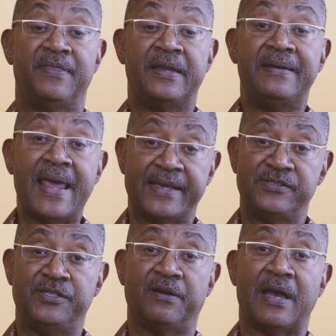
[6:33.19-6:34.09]
The
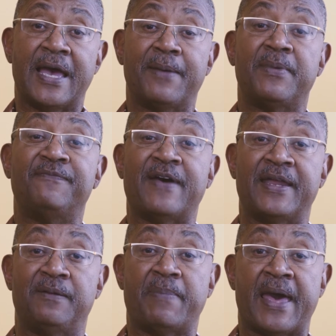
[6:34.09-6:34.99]
next year, I'm
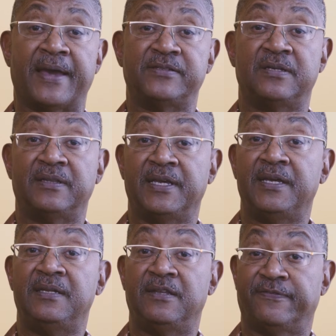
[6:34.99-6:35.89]
invited back to
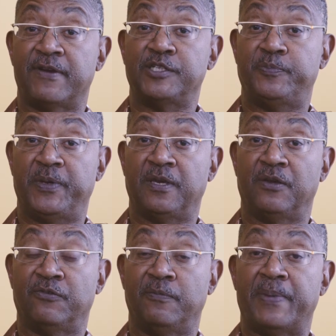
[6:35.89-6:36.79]
lead the
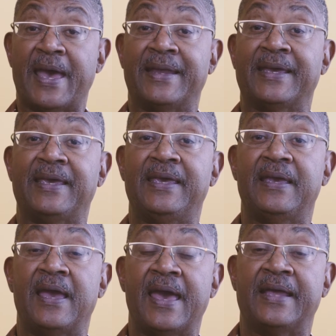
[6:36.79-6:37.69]
French-speaking group at
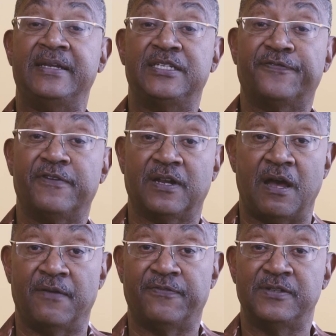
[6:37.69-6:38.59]
a different
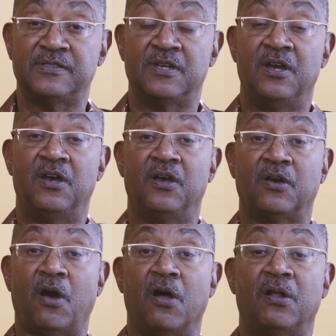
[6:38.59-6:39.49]
conference
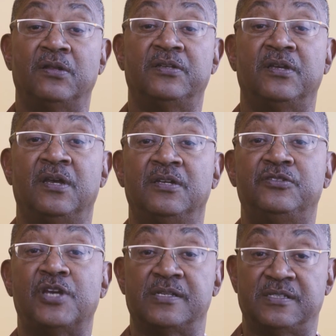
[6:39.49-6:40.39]
called
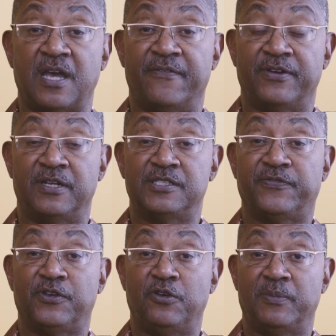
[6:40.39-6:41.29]
Just Governance
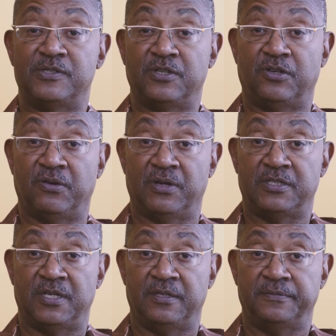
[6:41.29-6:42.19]
for Human
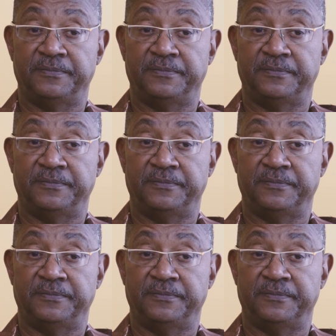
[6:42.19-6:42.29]
Security.